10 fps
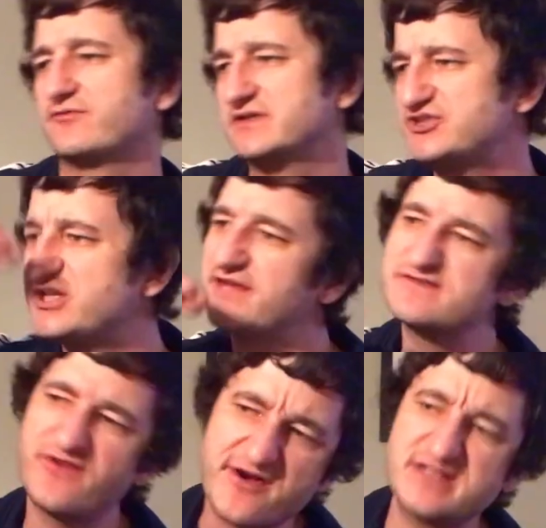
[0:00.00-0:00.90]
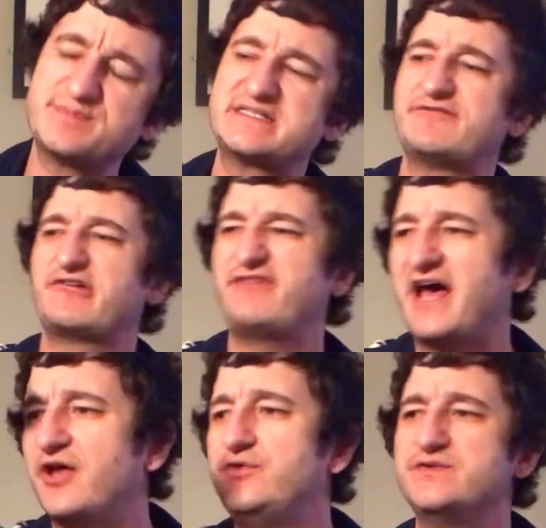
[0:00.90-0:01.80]
the religion gives very specific
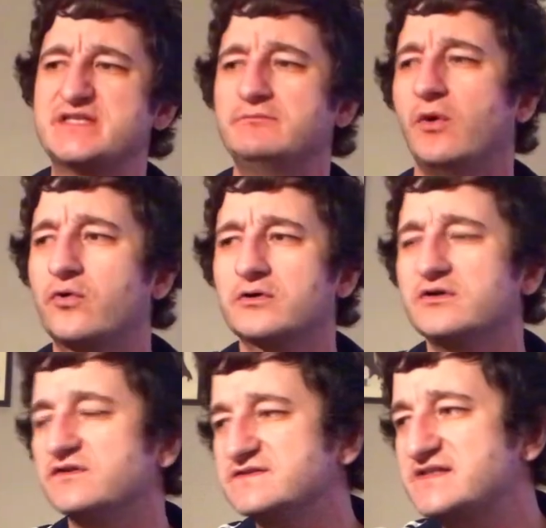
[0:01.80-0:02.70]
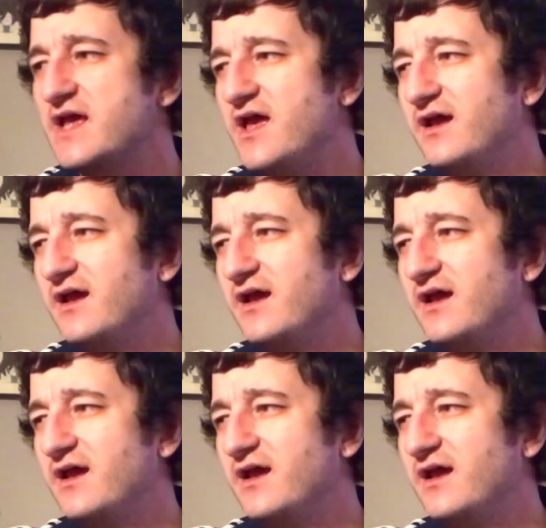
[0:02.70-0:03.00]
values and morals.